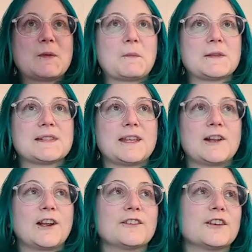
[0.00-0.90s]
months
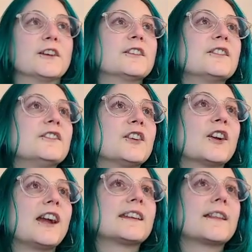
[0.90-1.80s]
later and they're
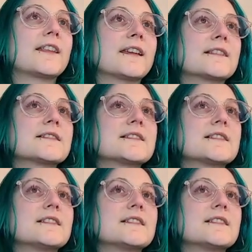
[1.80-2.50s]
correcting things.